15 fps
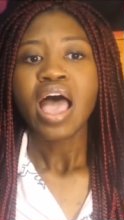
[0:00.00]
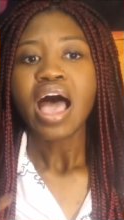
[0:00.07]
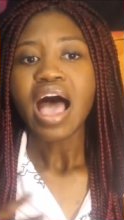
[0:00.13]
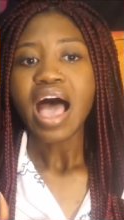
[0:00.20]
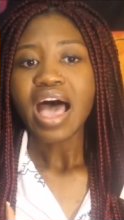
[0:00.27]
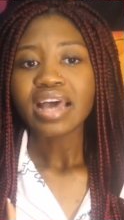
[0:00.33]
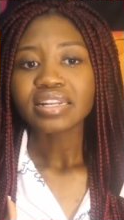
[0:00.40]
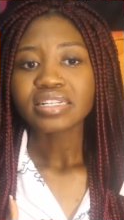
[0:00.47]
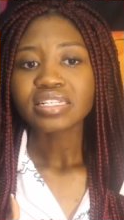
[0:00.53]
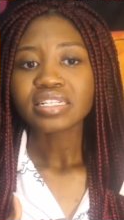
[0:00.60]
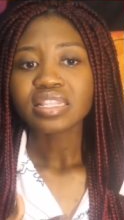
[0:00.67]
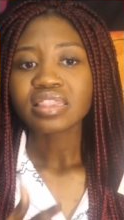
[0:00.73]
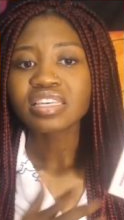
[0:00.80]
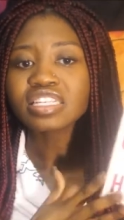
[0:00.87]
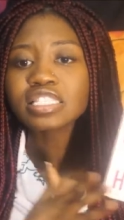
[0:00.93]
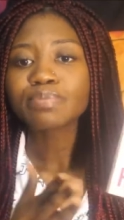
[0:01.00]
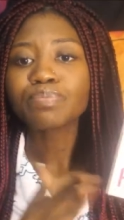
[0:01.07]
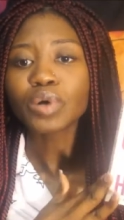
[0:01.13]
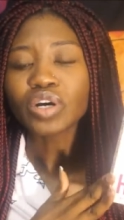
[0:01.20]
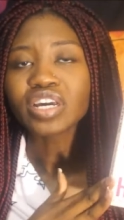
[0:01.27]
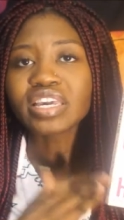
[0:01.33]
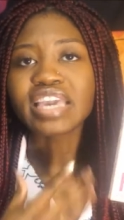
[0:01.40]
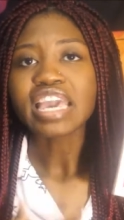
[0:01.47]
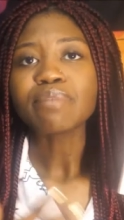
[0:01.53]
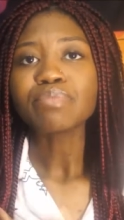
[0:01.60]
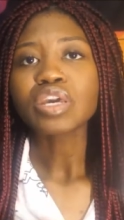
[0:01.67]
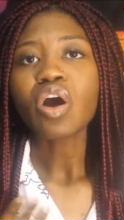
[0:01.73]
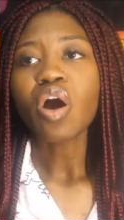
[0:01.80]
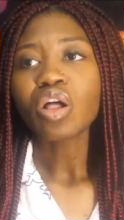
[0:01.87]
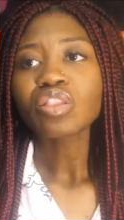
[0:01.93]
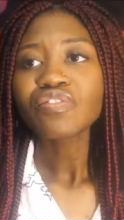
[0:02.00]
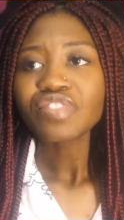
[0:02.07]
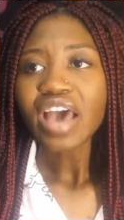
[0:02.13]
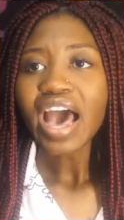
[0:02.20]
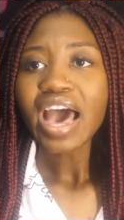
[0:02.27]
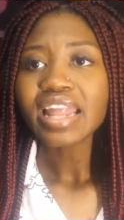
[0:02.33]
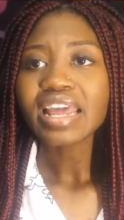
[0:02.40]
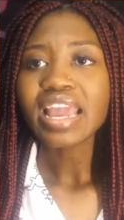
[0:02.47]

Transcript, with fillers: And this book gave me all of that,